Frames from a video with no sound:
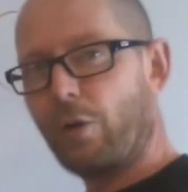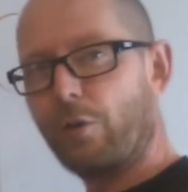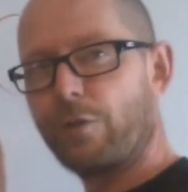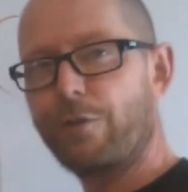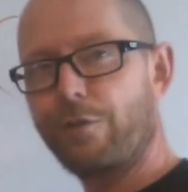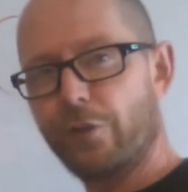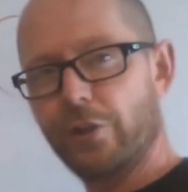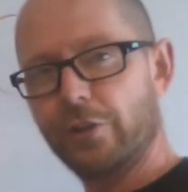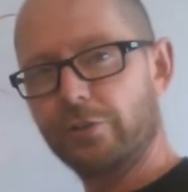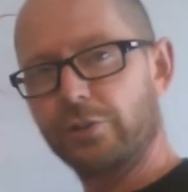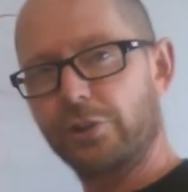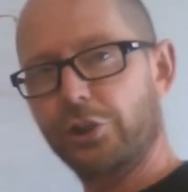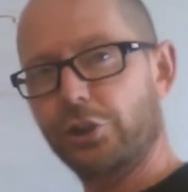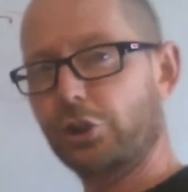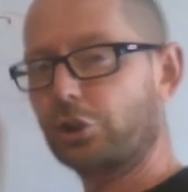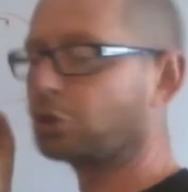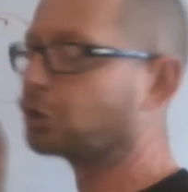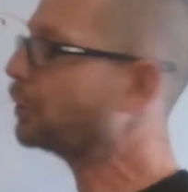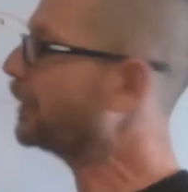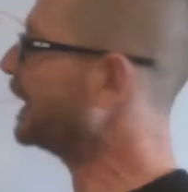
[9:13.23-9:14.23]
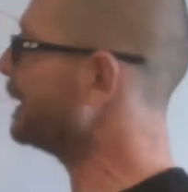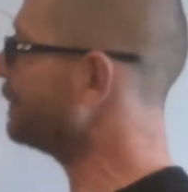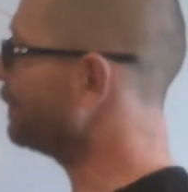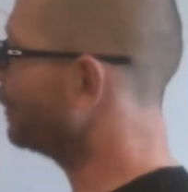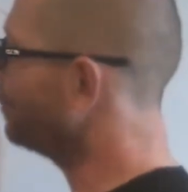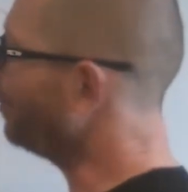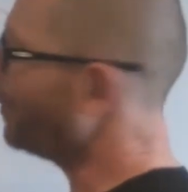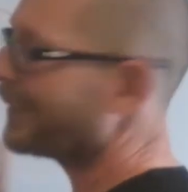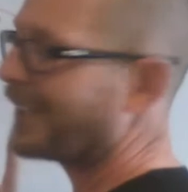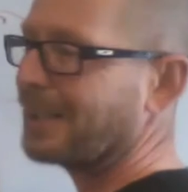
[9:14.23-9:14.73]
alpha
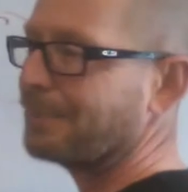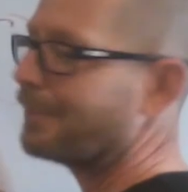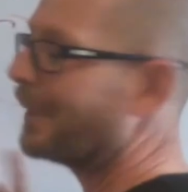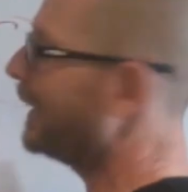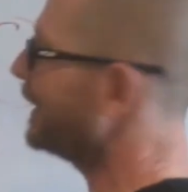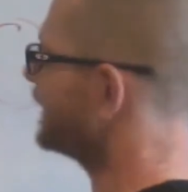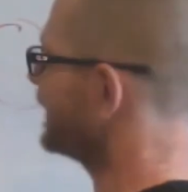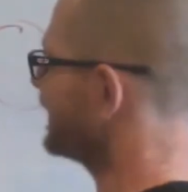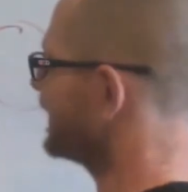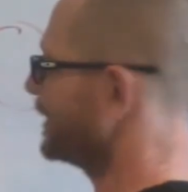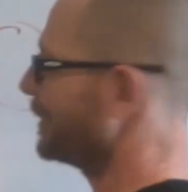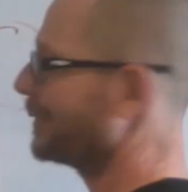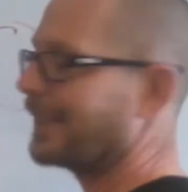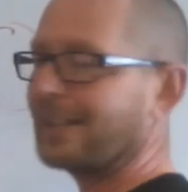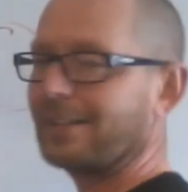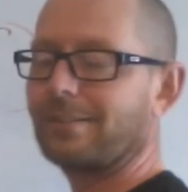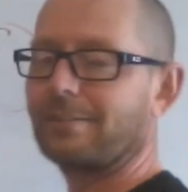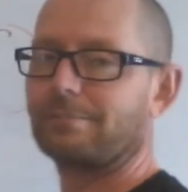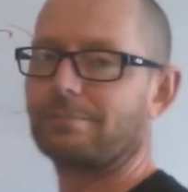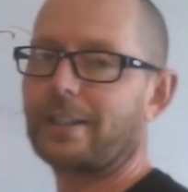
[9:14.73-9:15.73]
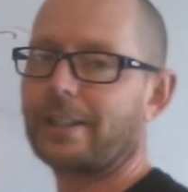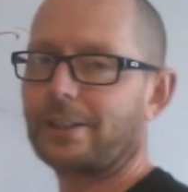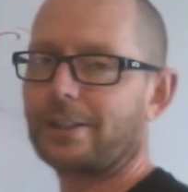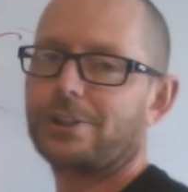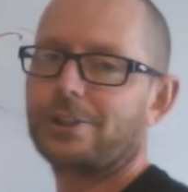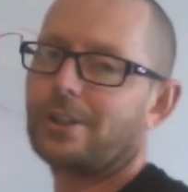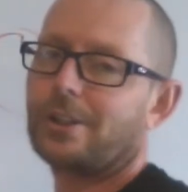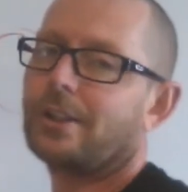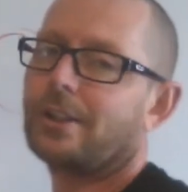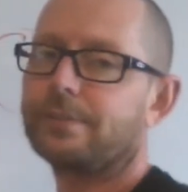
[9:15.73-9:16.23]
stream. And what that means is you get
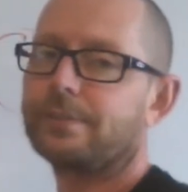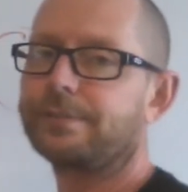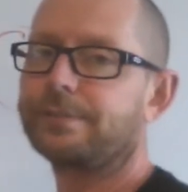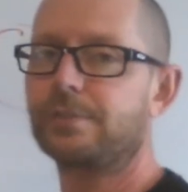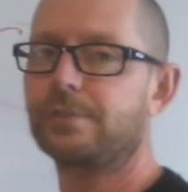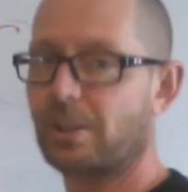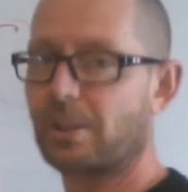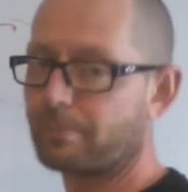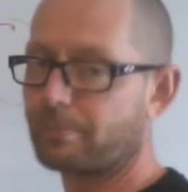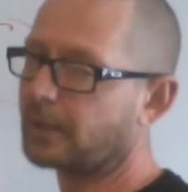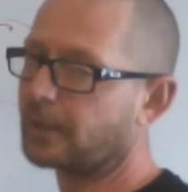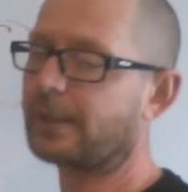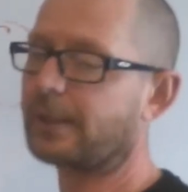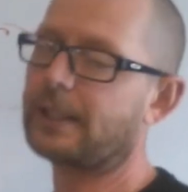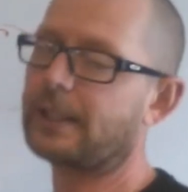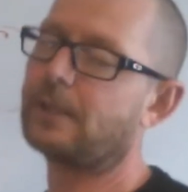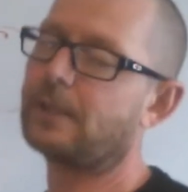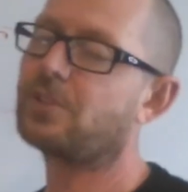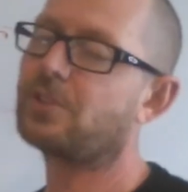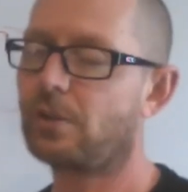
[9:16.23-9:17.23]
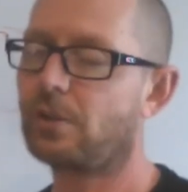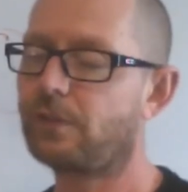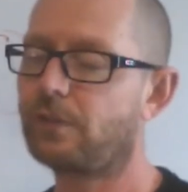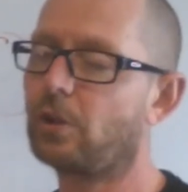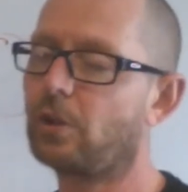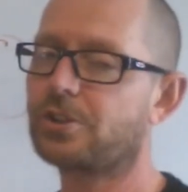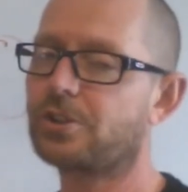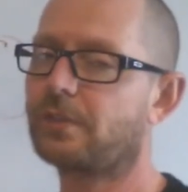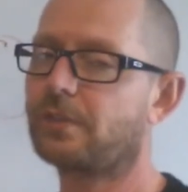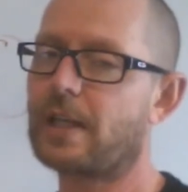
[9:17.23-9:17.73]
like a chunk of something that gives
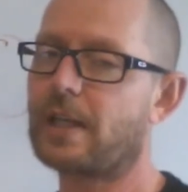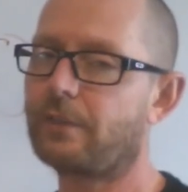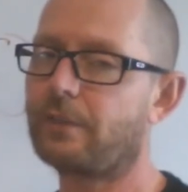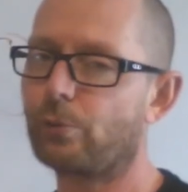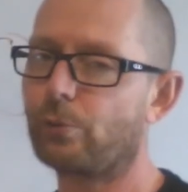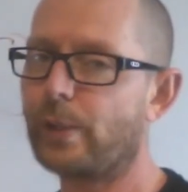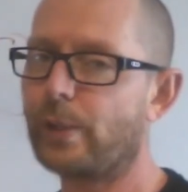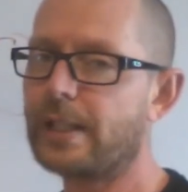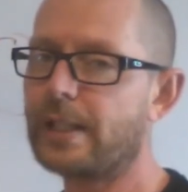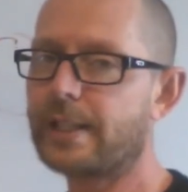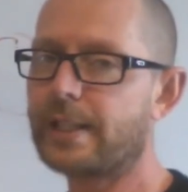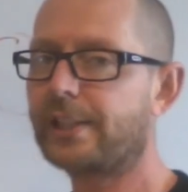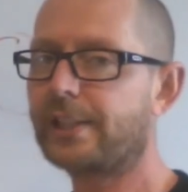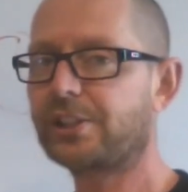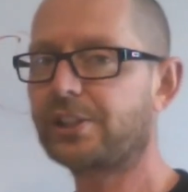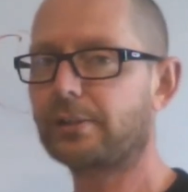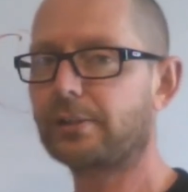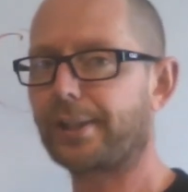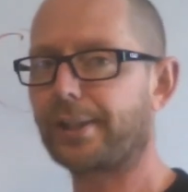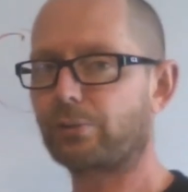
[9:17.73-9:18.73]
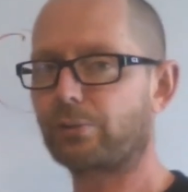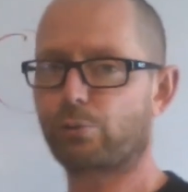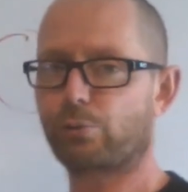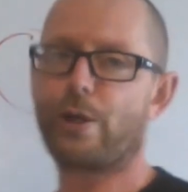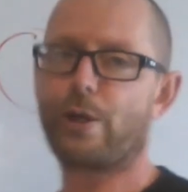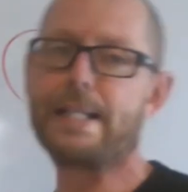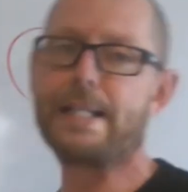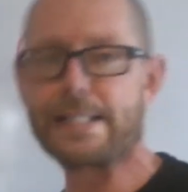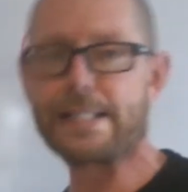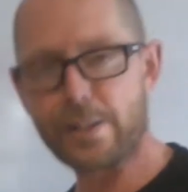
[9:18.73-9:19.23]
off lots of alpha radiation, like
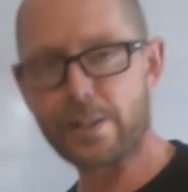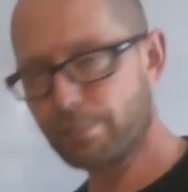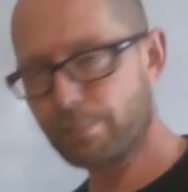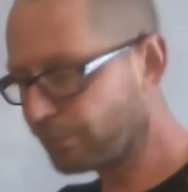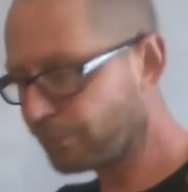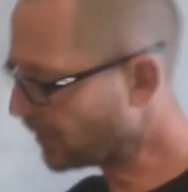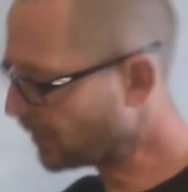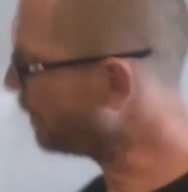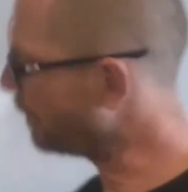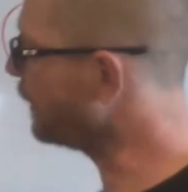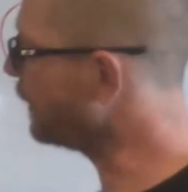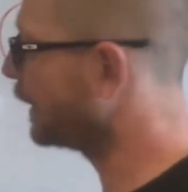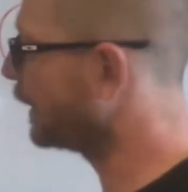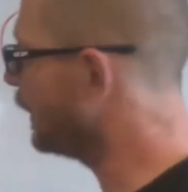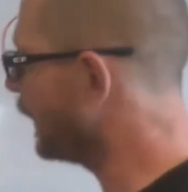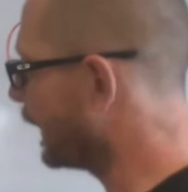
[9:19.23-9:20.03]
radium, something